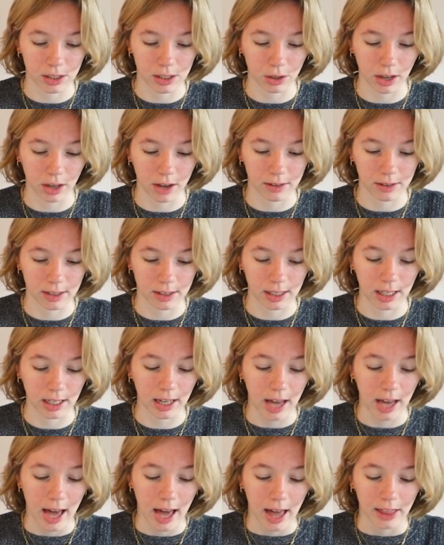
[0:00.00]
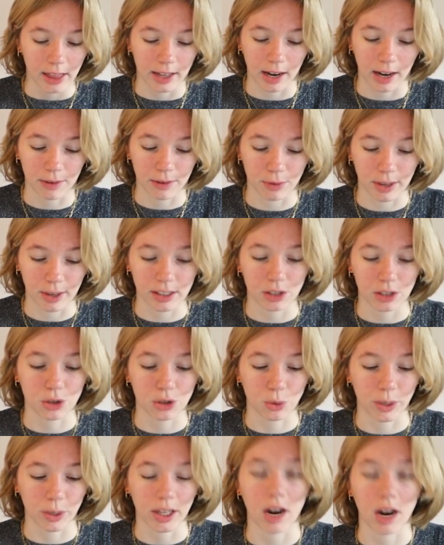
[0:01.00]
So you see that I've read
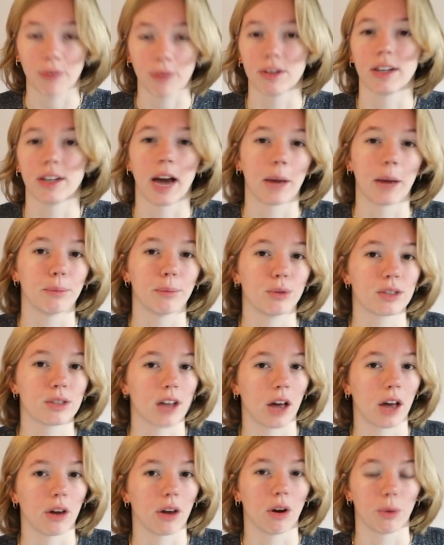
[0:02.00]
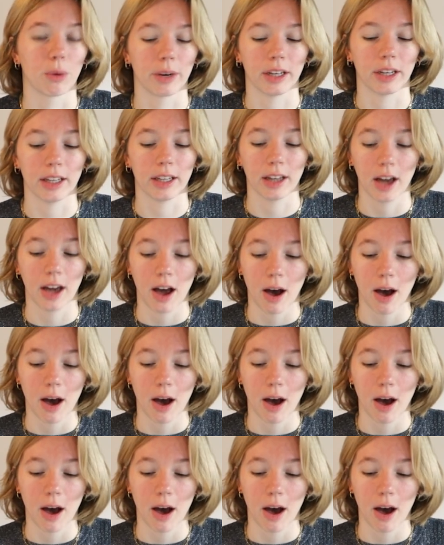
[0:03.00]
3 of the 9 books I already